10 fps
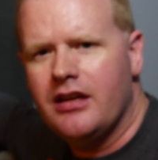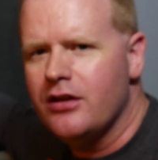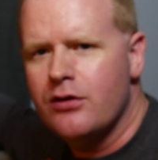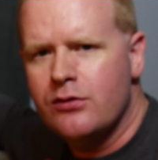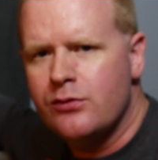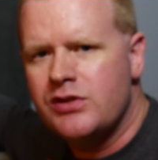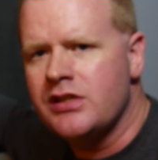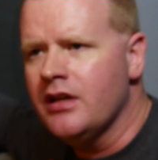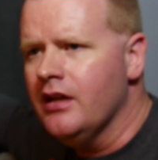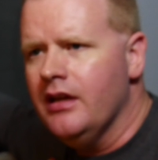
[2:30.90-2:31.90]
use
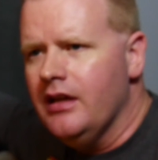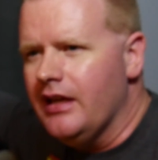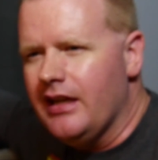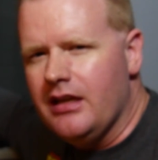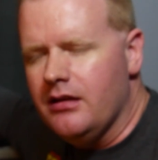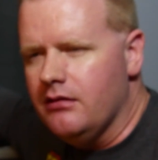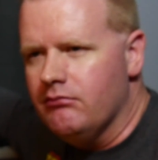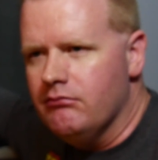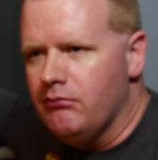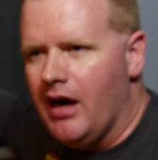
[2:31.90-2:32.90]
any
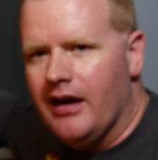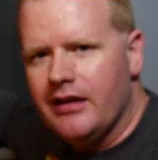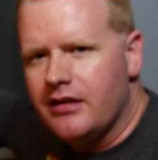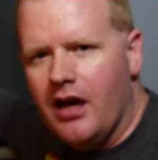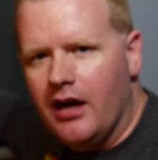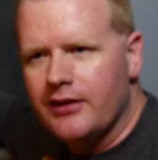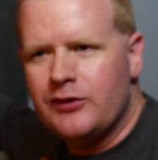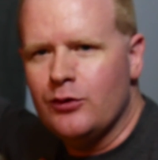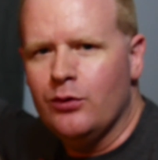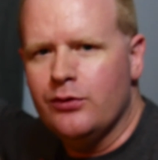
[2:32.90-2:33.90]
modded
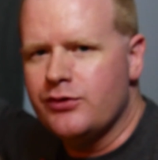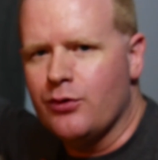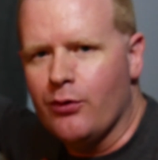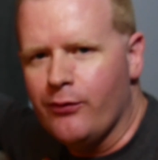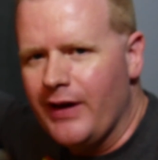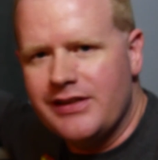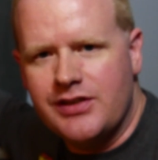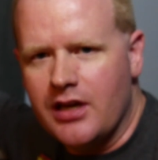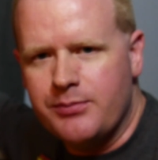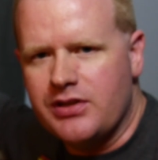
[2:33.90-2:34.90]
consoles or
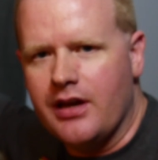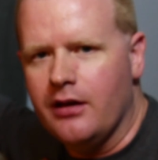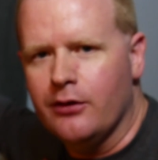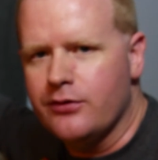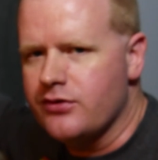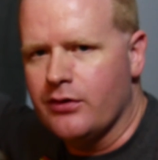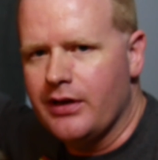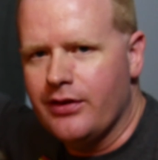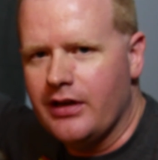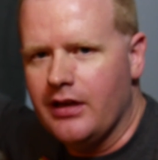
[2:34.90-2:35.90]
fancy upscalers or
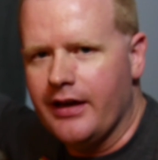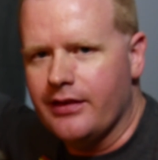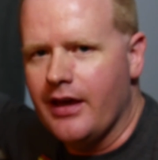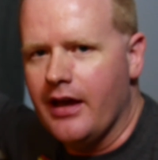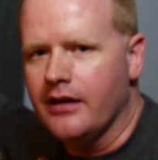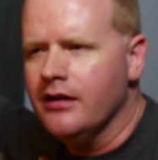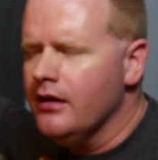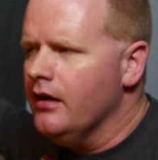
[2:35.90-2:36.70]
anything like that.